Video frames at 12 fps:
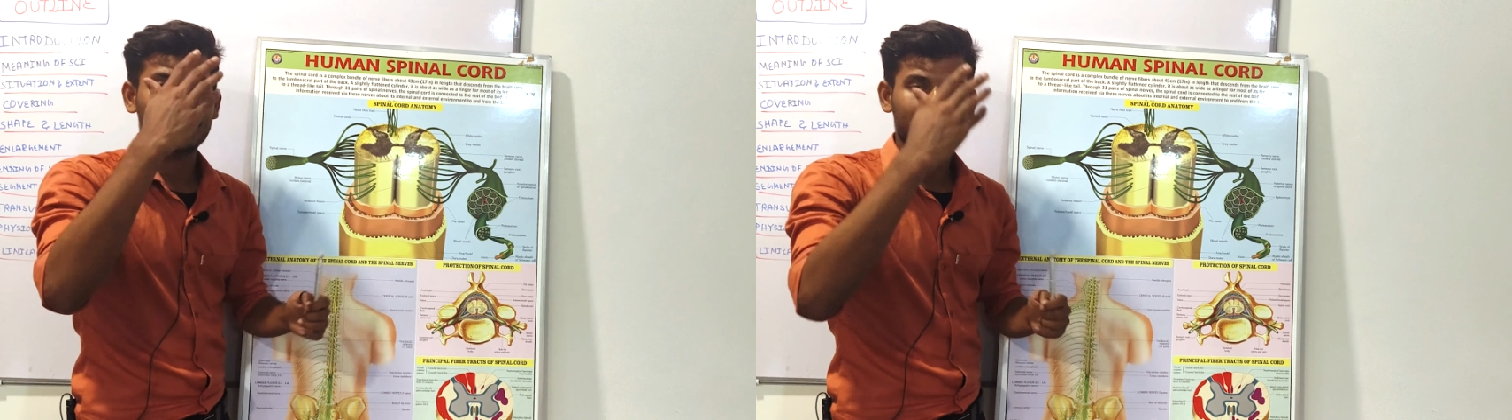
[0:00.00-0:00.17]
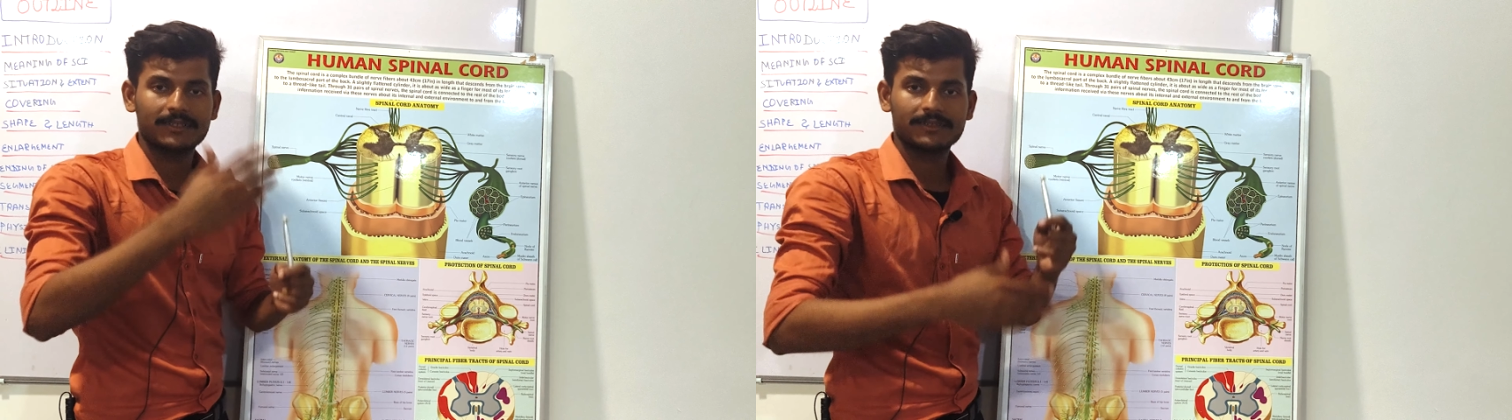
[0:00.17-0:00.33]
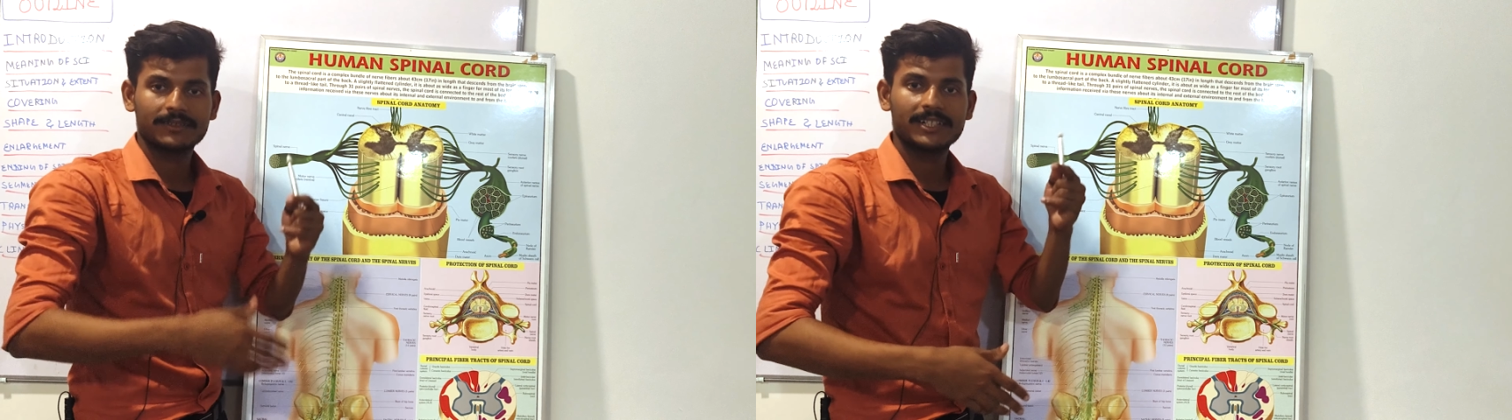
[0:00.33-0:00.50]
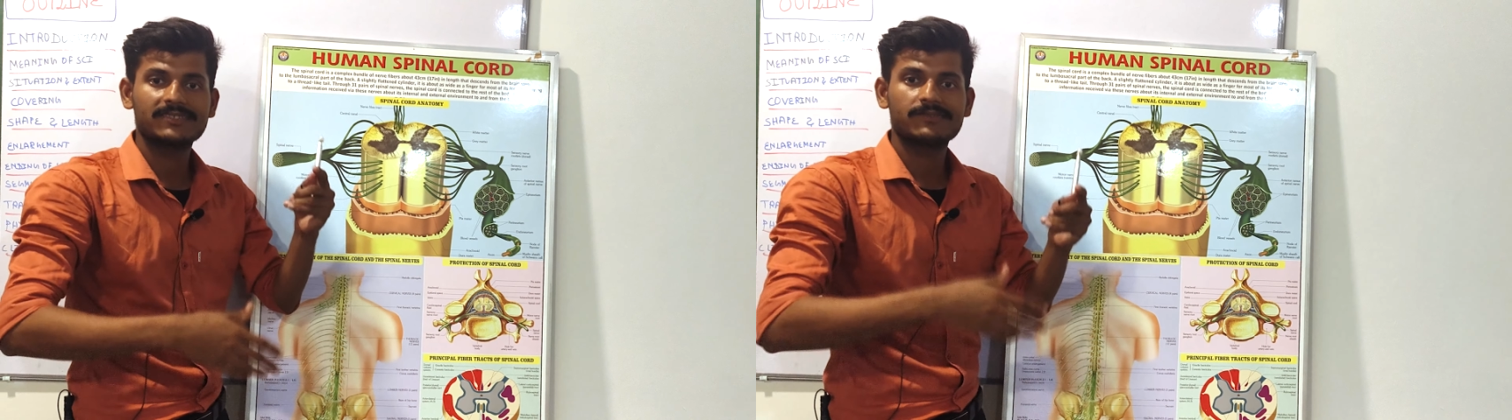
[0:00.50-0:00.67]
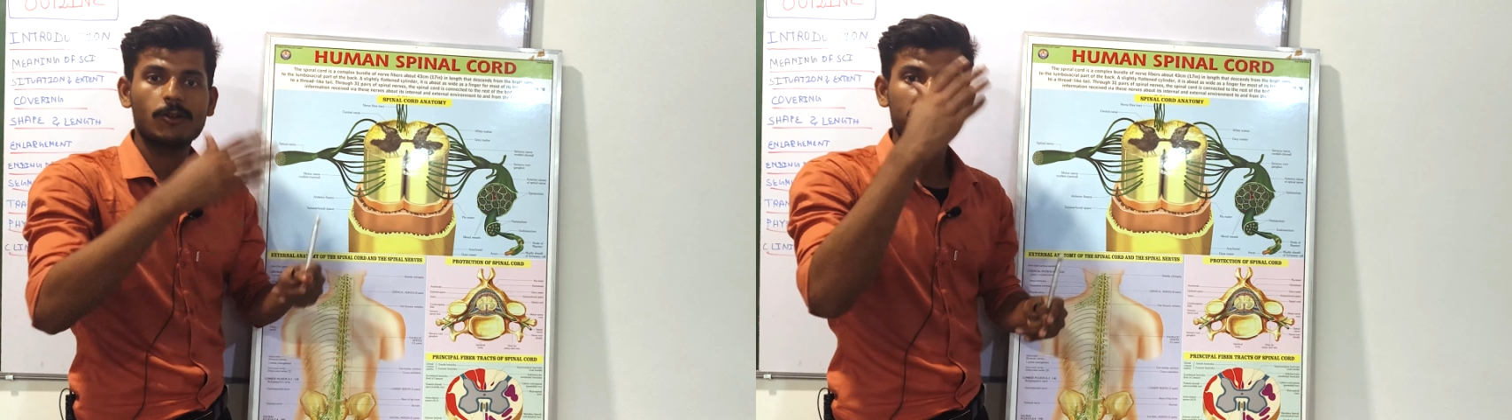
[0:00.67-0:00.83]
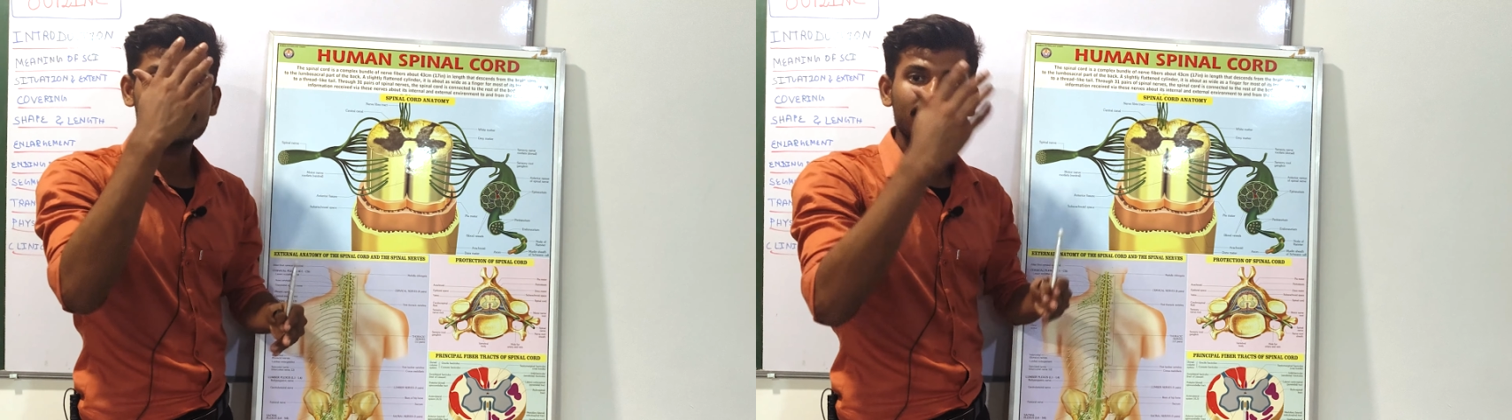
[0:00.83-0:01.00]
It forms
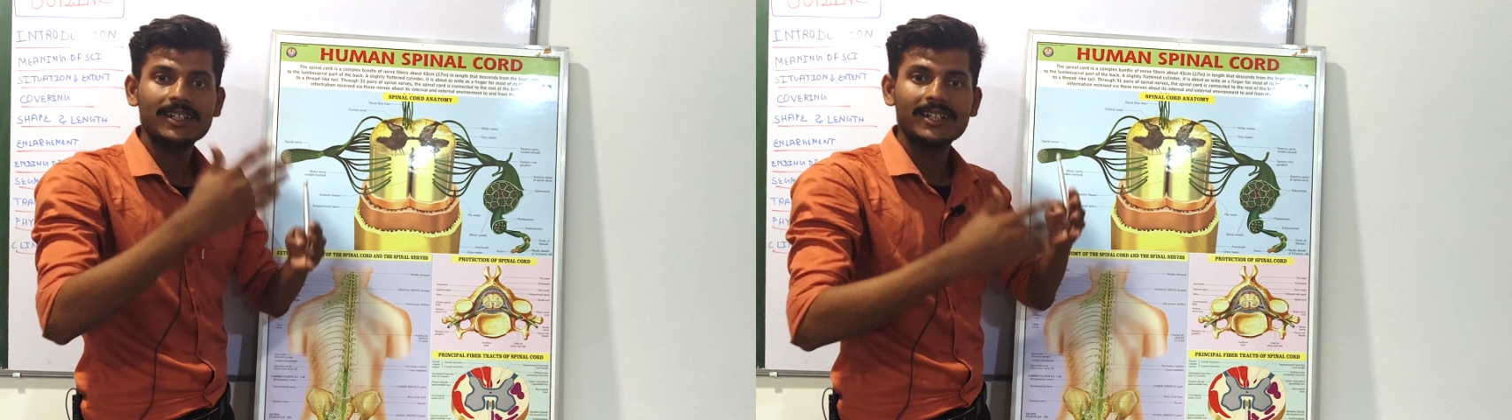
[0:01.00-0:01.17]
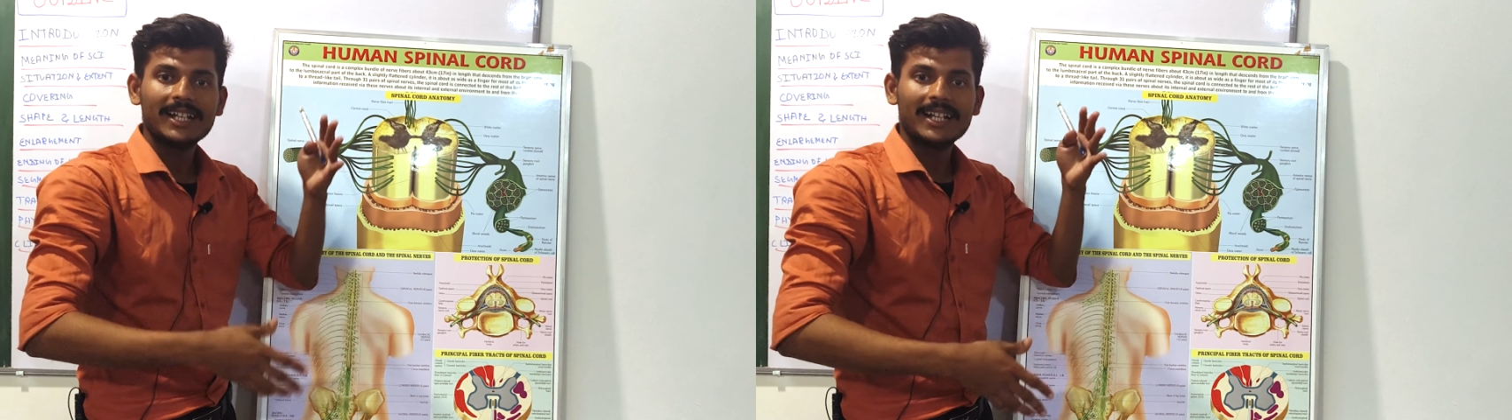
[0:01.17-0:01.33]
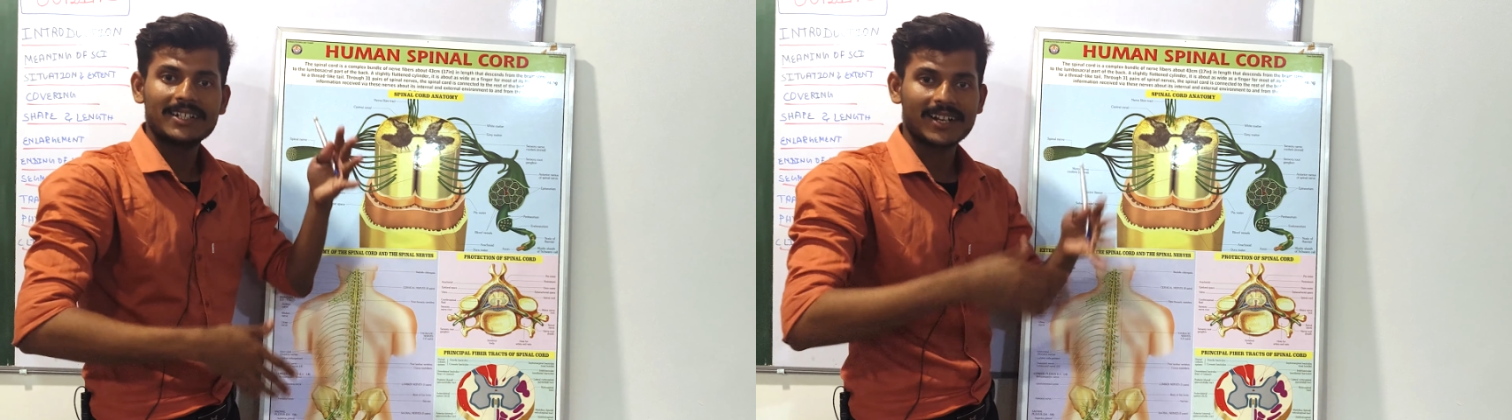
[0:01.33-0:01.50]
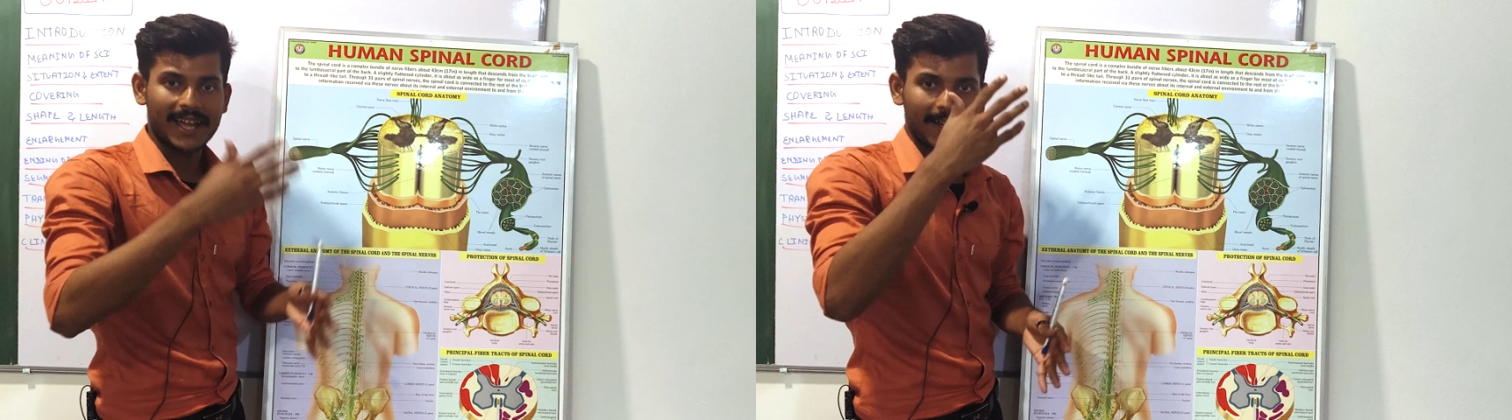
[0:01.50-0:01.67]
the track.